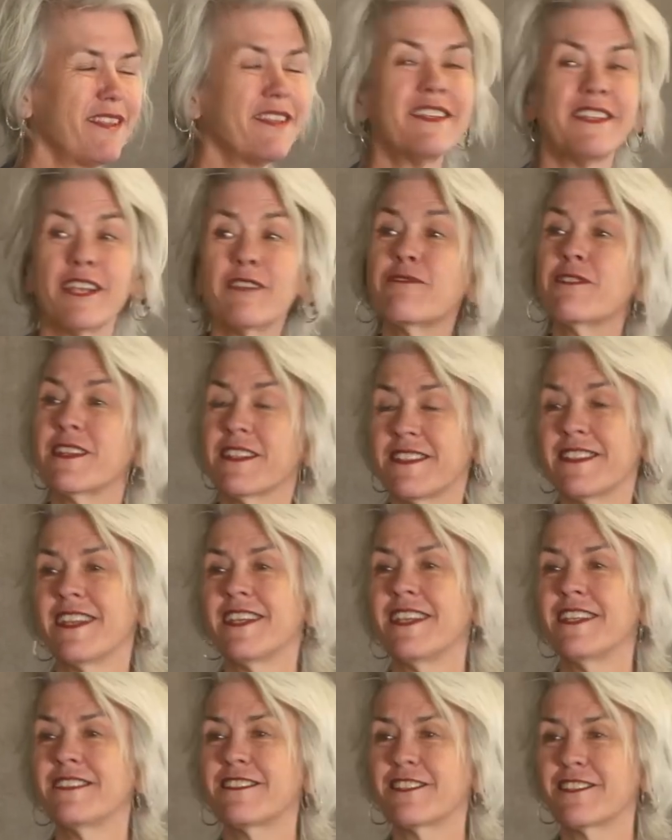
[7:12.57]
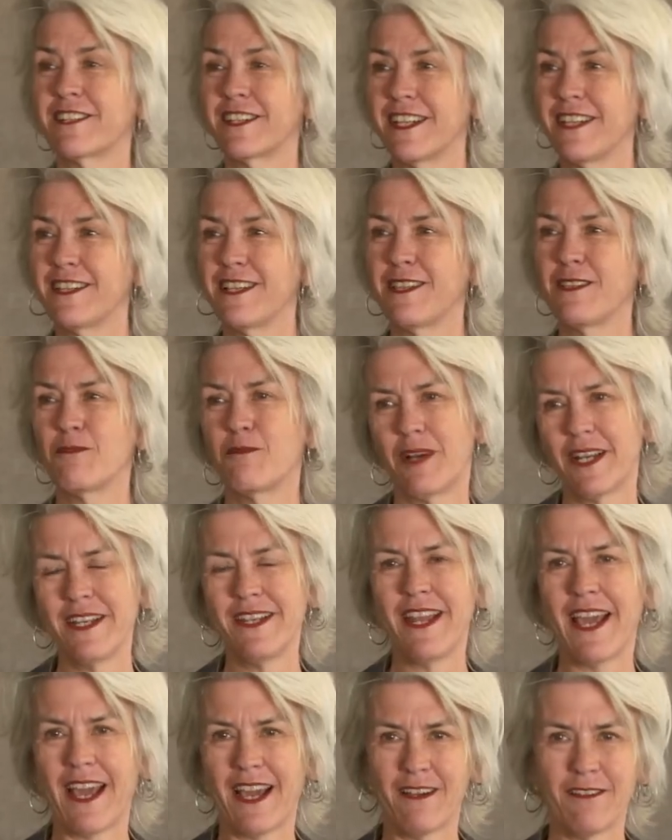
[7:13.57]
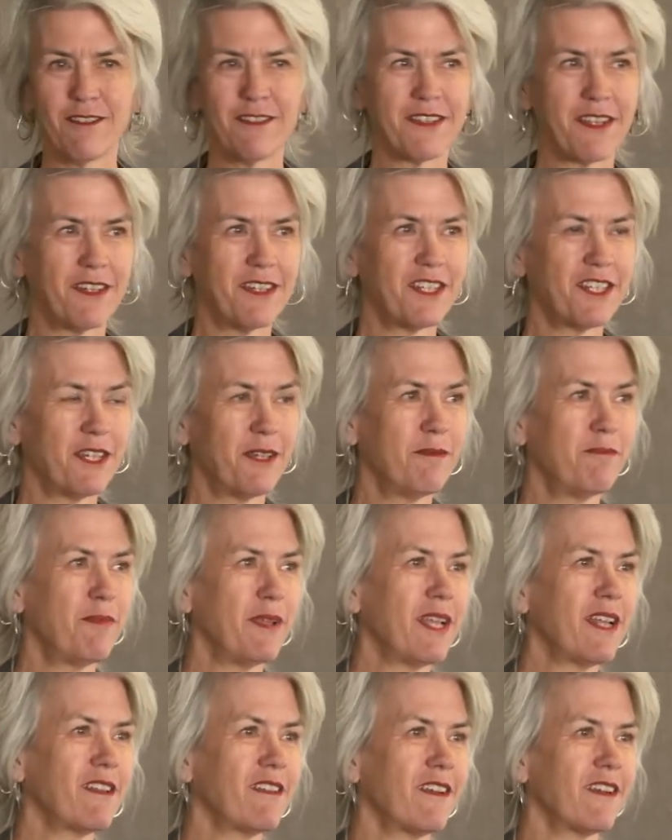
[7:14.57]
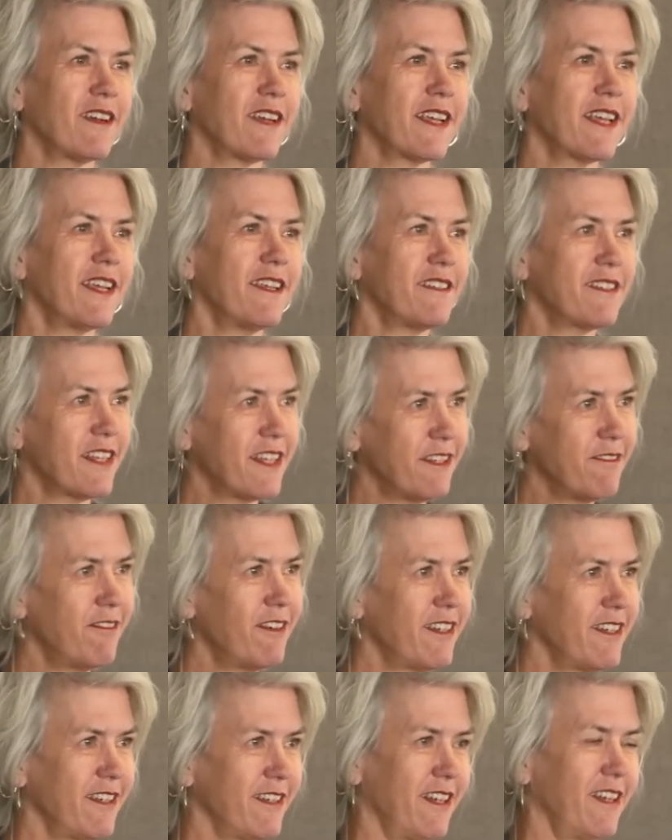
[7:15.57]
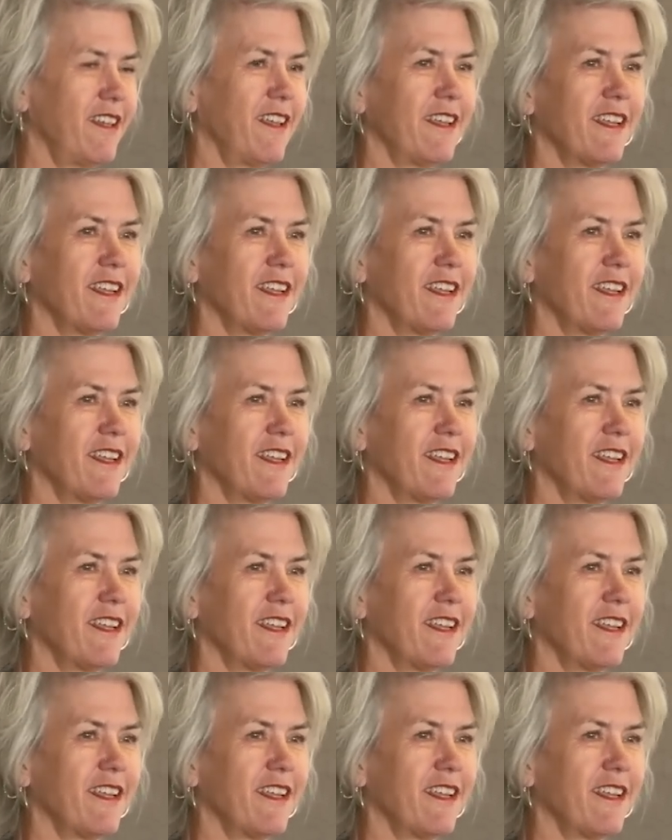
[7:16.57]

different city attorney than the one now, so I should be clear in case anyone,